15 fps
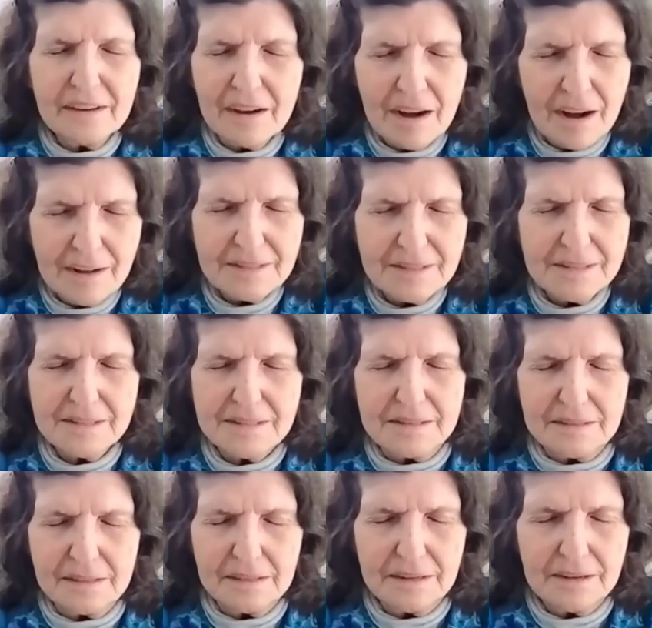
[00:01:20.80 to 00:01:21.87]

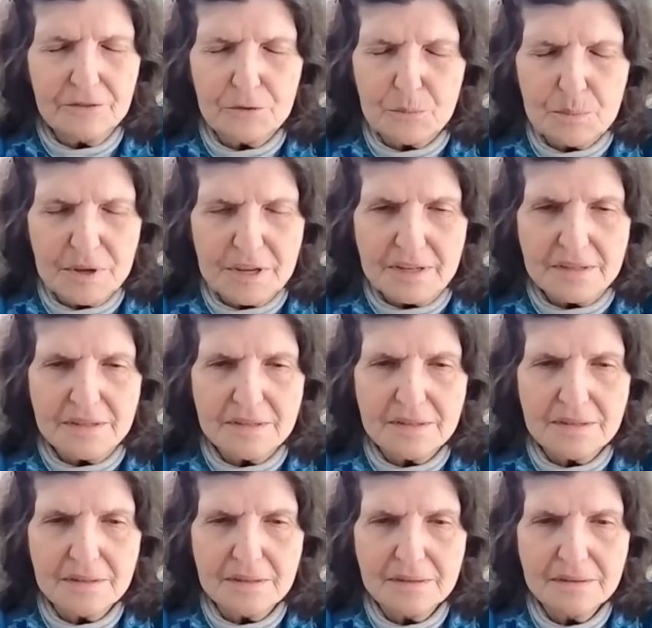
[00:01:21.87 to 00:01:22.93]
constantly for
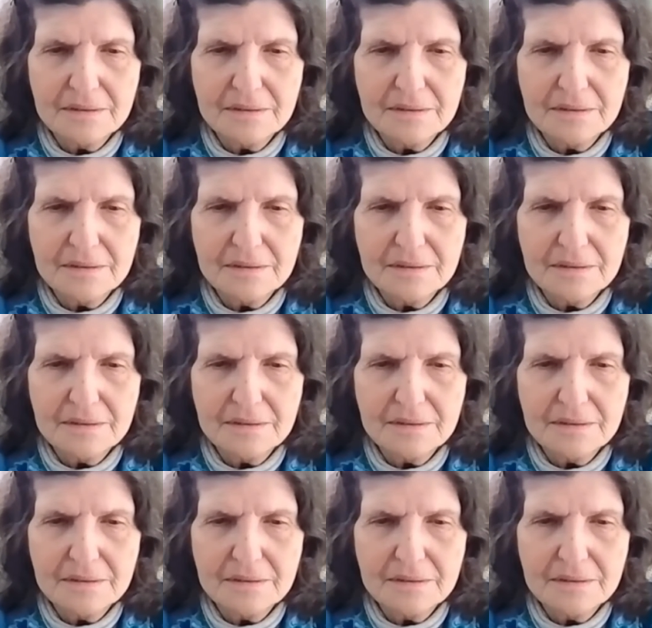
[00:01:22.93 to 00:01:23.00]
peace.